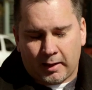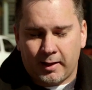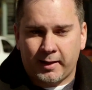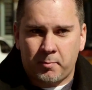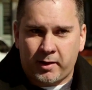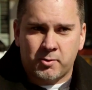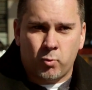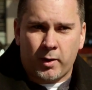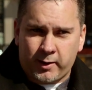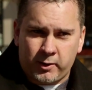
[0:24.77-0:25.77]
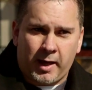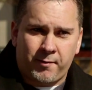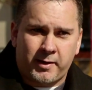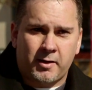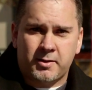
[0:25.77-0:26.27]
I like it because, one, I could have
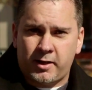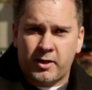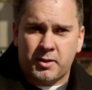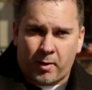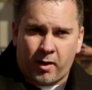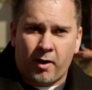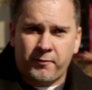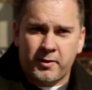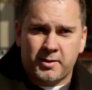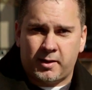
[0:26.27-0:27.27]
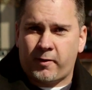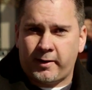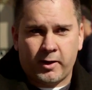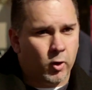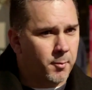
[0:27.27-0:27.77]
it downstairs in my office, and if I
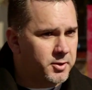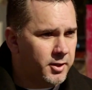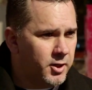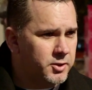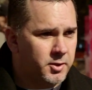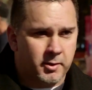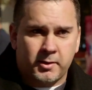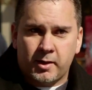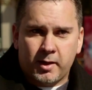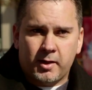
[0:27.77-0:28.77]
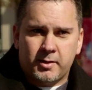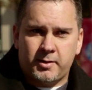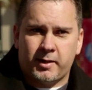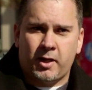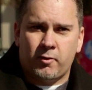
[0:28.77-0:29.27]
need to go upstairs to
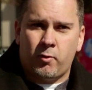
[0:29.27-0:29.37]
take care